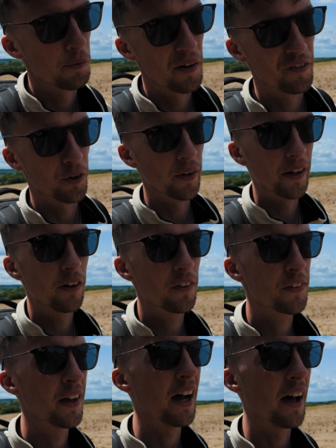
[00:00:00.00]
from everyone
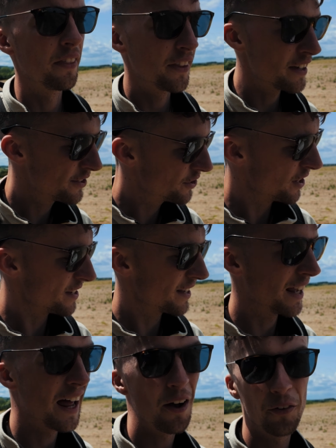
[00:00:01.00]
else, and this just
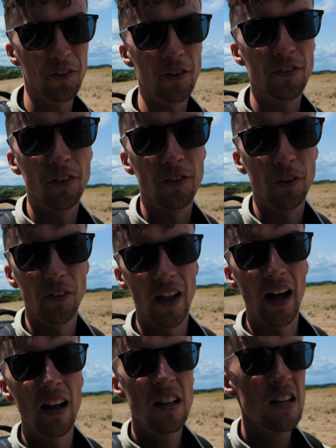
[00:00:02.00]
allows you to do
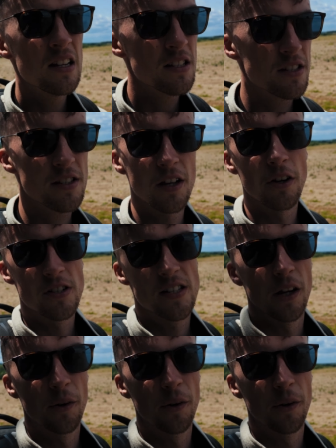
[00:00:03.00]
that so